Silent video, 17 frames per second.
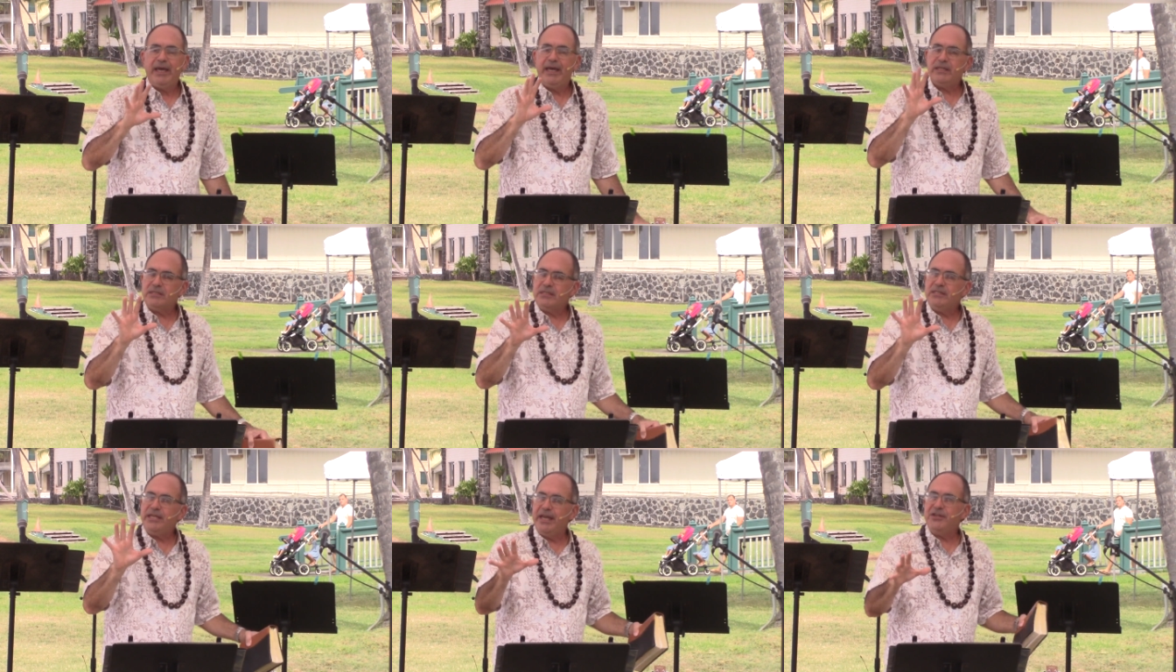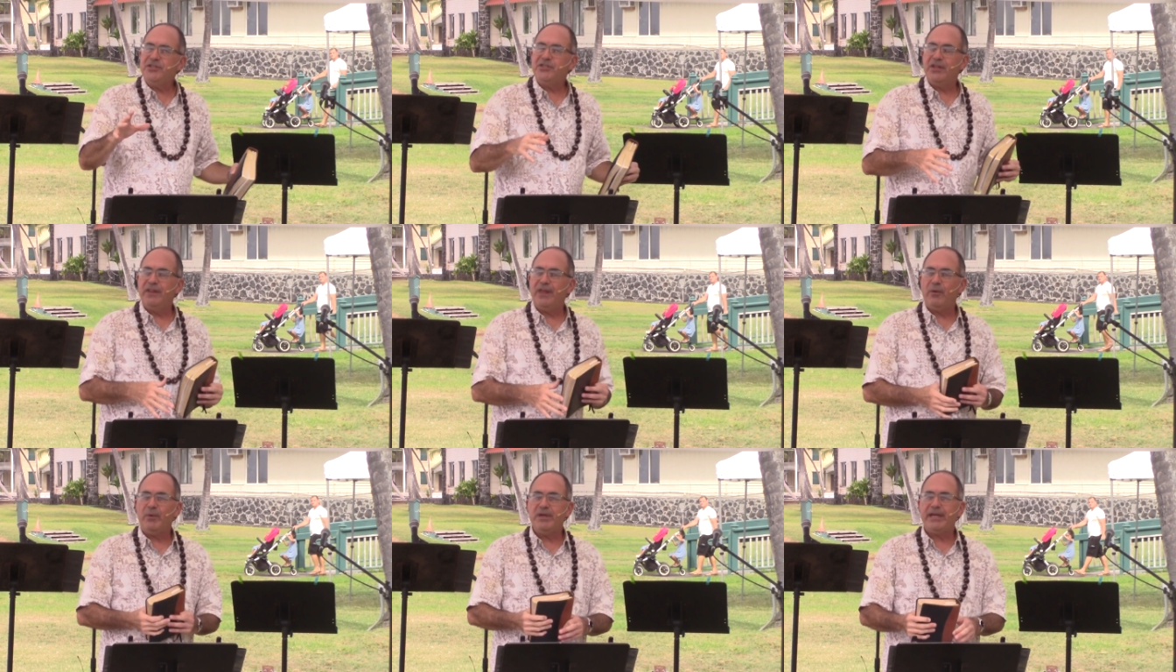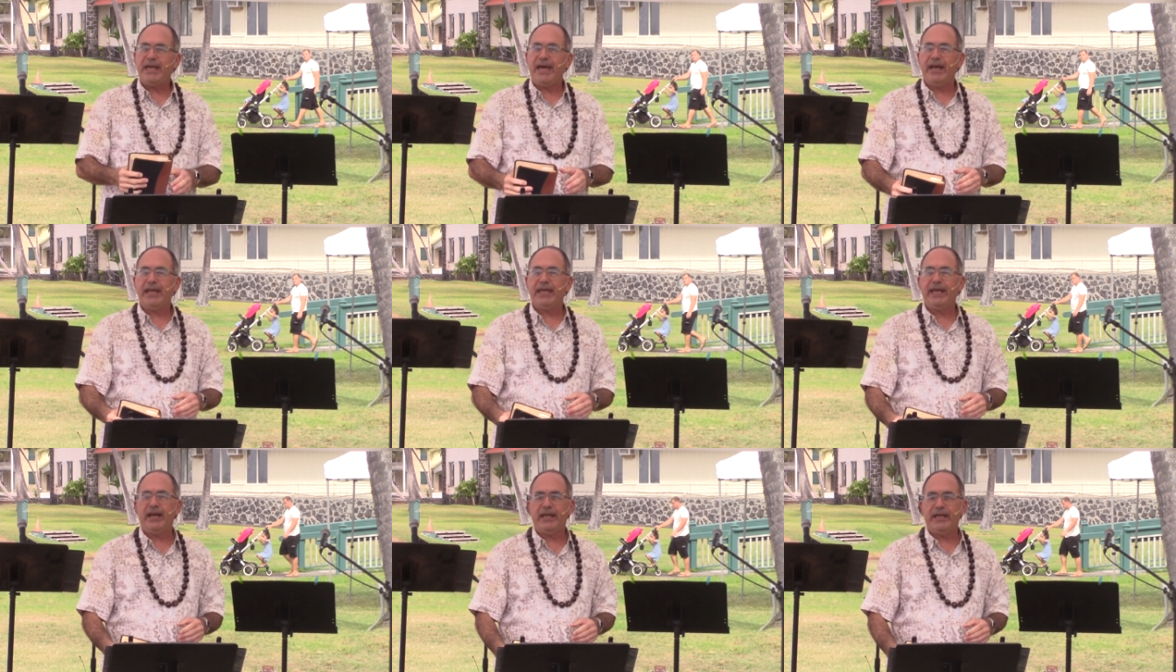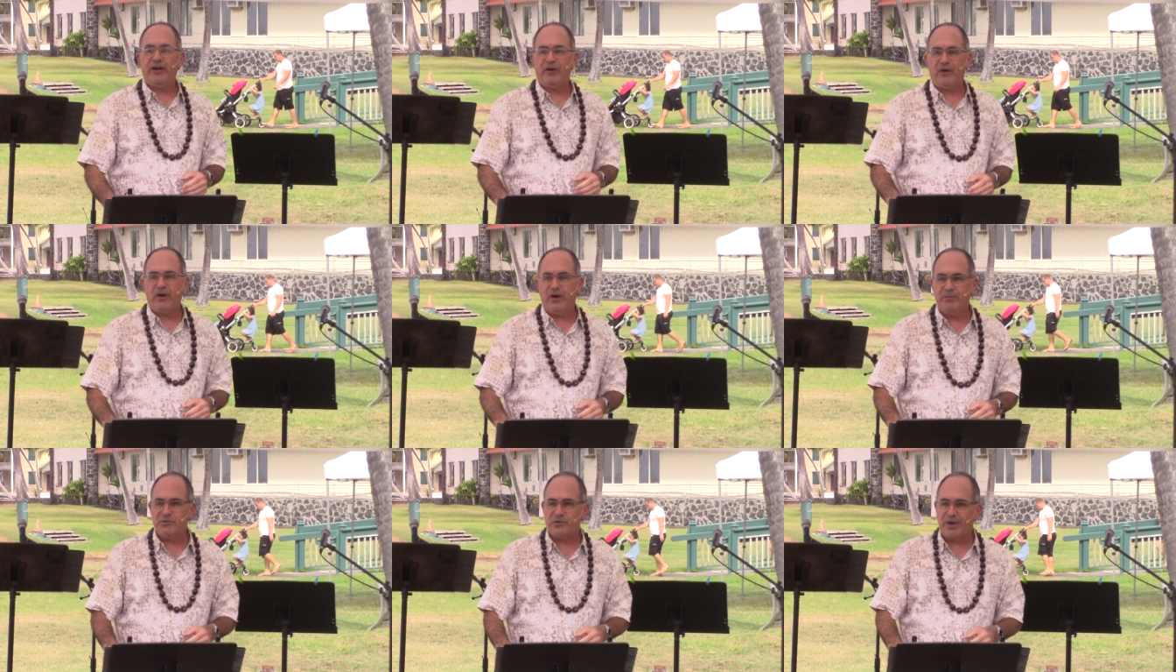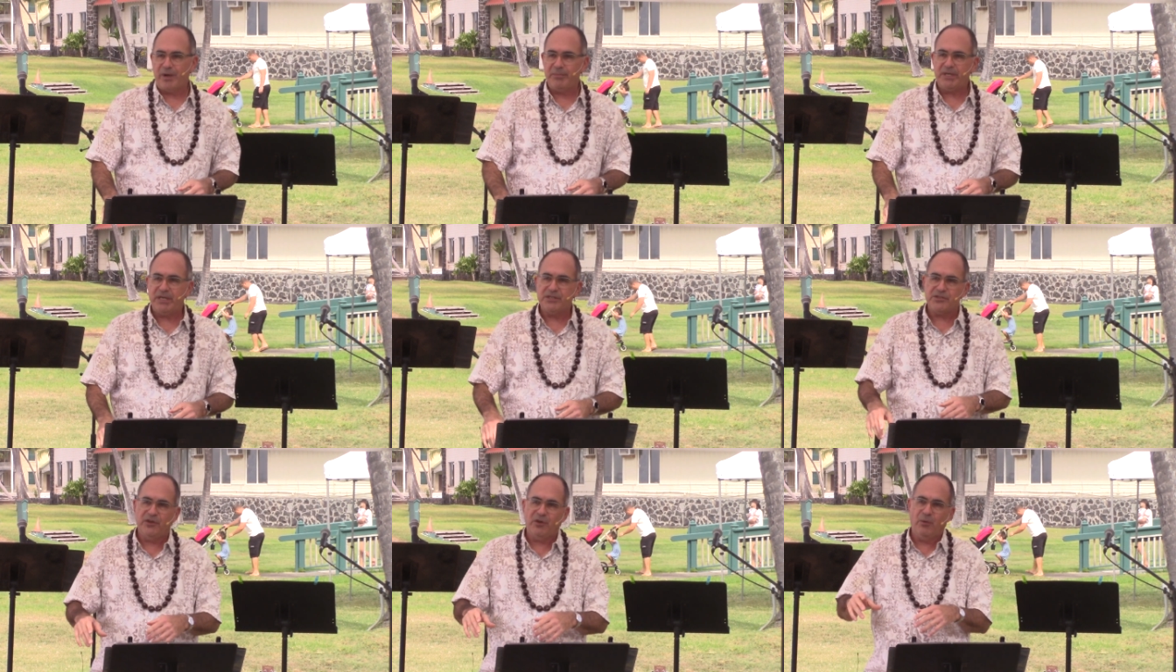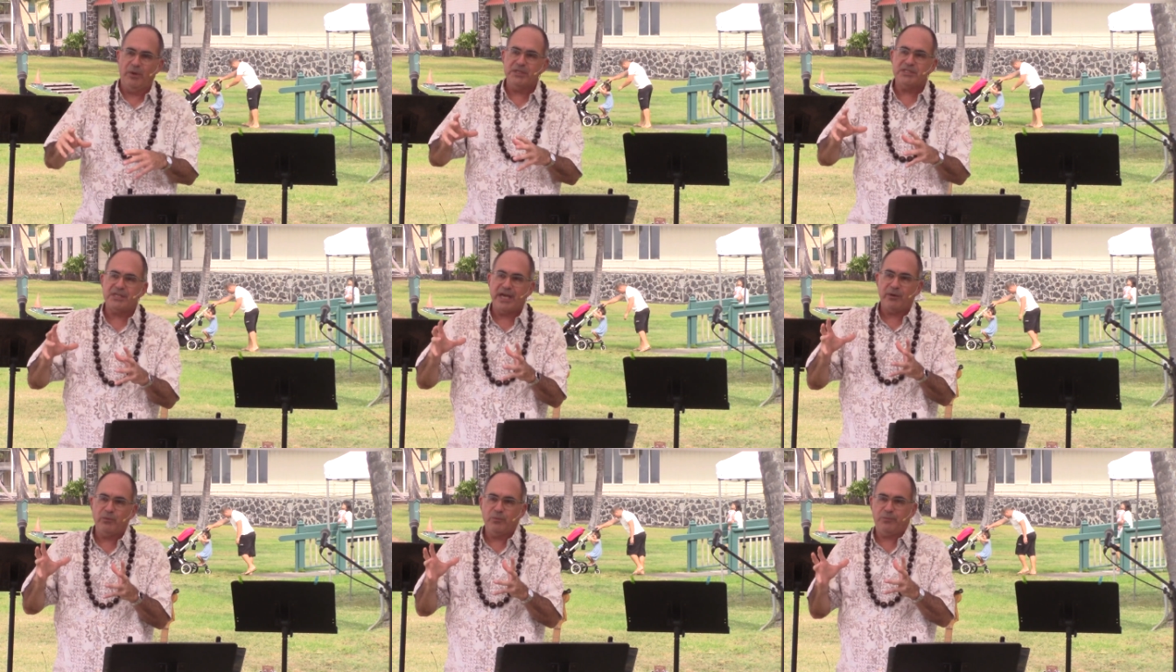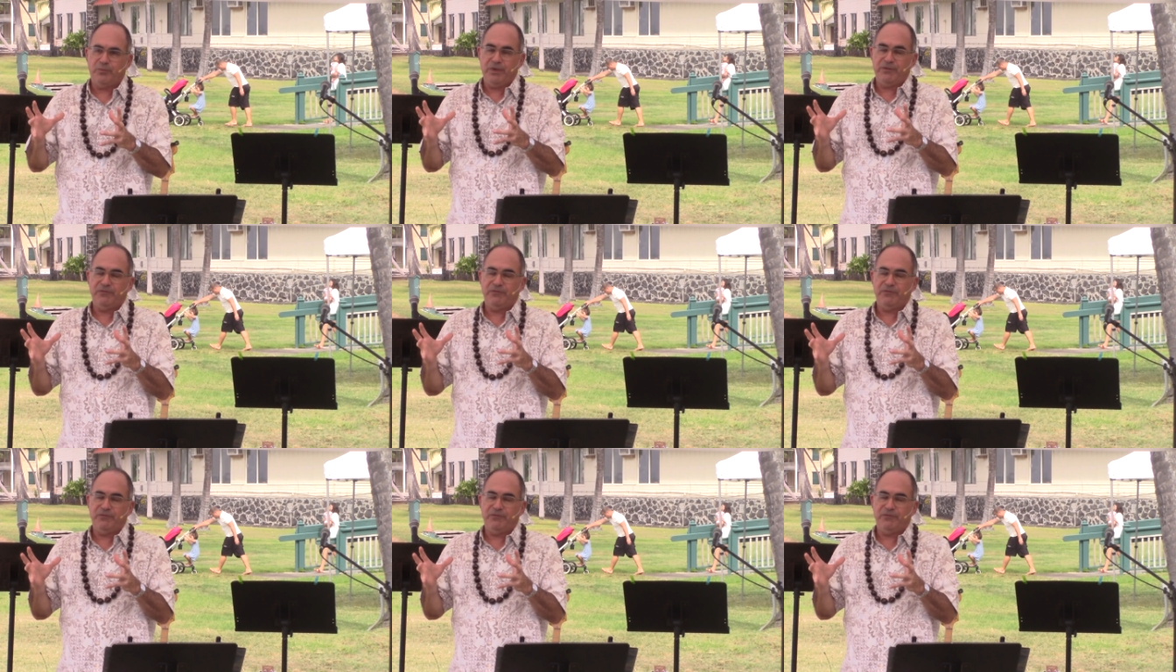It's a tension that we kind of got to get our arms around because on the one side,